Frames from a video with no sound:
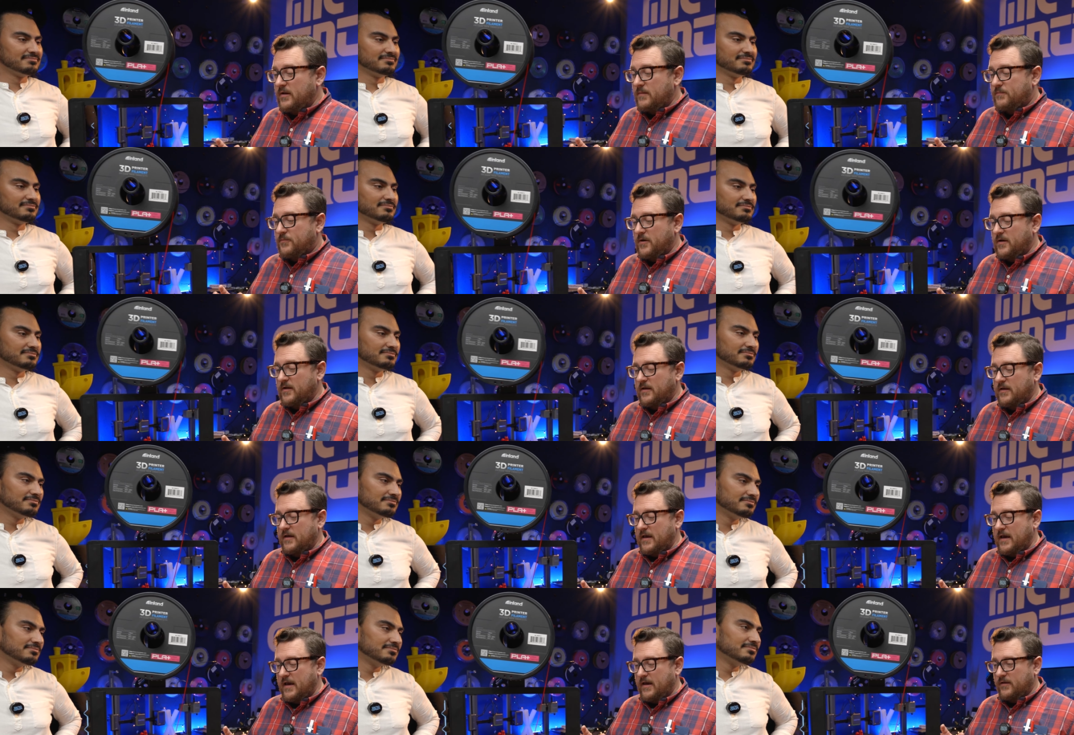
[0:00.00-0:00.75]
Speaker 1: D printing
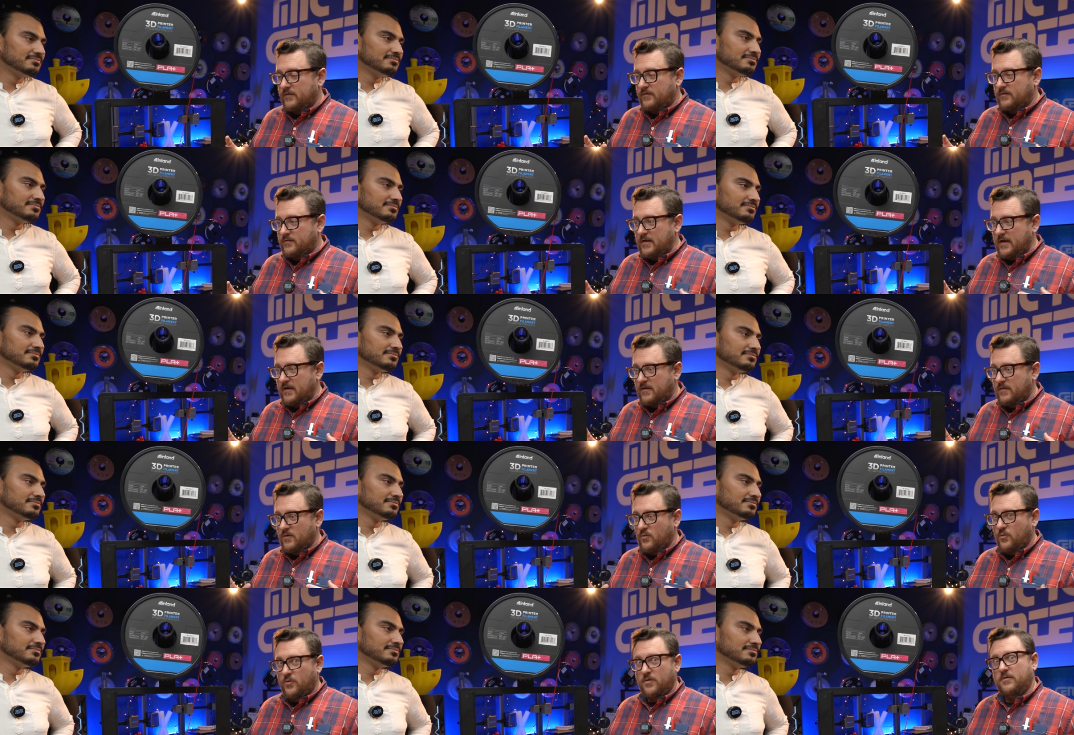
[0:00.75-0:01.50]
has taken
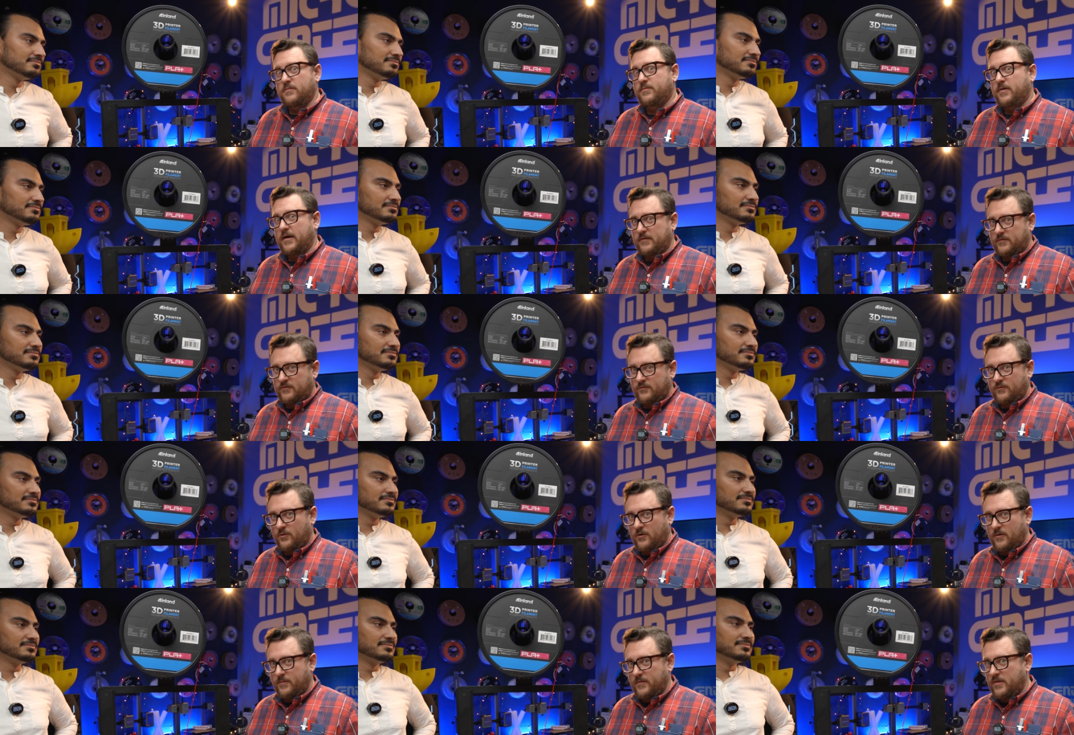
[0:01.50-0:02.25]
the world by
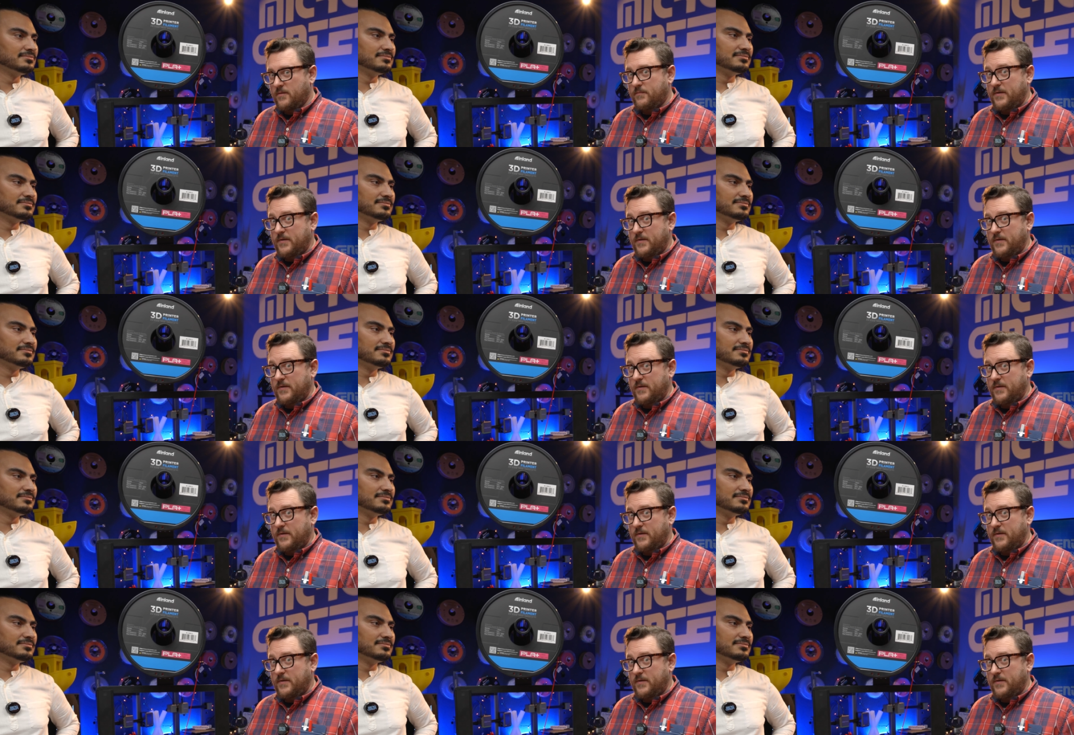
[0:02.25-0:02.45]
storm in the